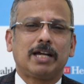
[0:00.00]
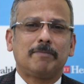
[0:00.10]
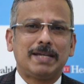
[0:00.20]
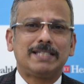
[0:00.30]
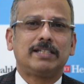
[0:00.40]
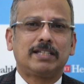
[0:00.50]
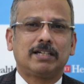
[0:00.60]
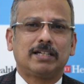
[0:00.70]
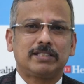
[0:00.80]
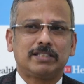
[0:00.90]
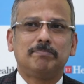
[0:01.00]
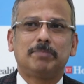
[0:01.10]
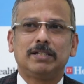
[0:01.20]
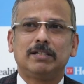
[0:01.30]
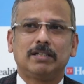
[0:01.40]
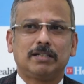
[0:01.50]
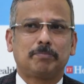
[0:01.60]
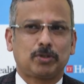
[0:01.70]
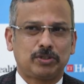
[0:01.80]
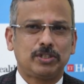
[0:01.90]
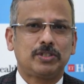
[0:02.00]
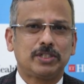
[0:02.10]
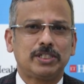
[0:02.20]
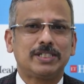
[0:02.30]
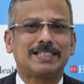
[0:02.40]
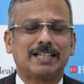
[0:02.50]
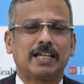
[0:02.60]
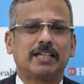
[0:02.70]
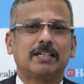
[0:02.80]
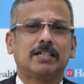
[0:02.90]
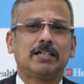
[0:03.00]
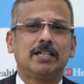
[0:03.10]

a basic simple procedures like